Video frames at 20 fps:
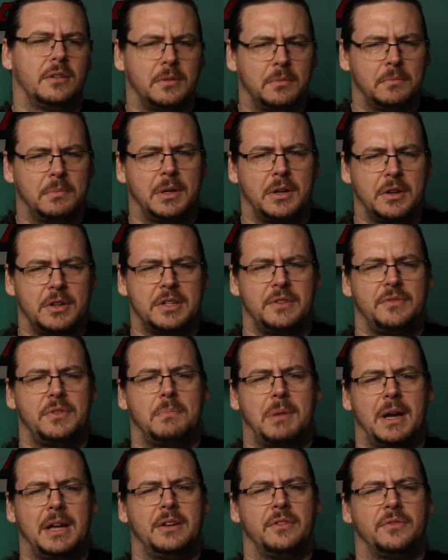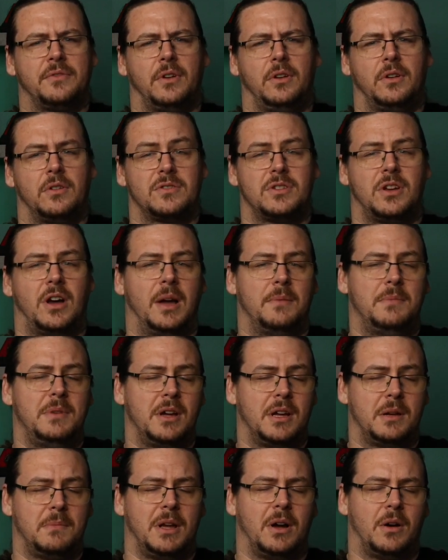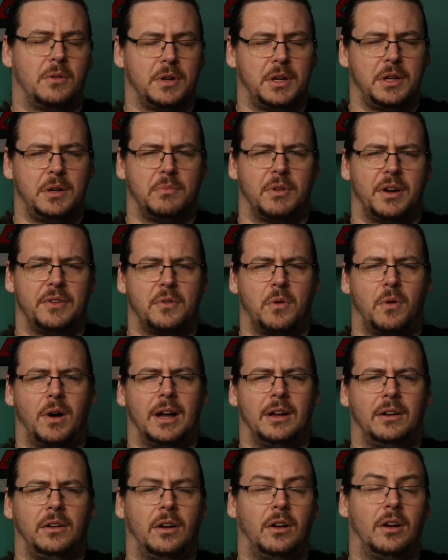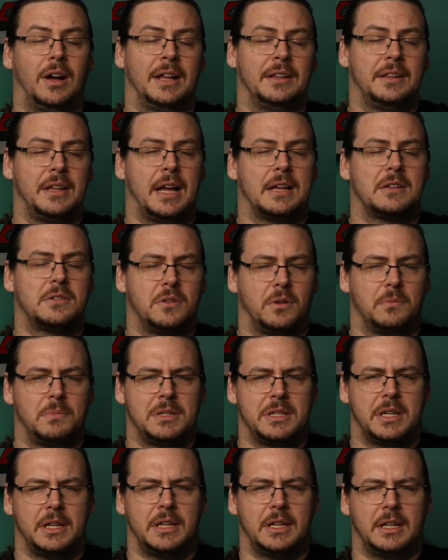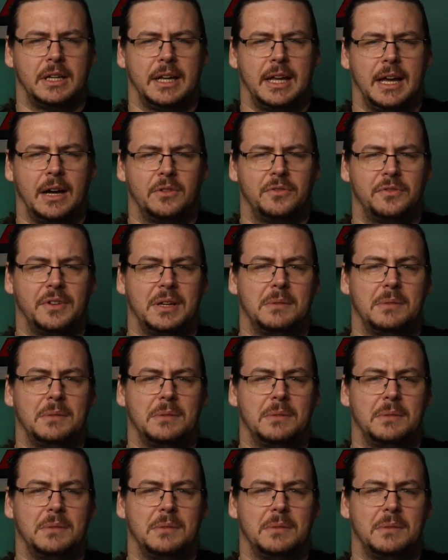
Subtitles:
because if you're painting for a long time, you're going to be holding your breath quite a lot and that's not particularly healthy.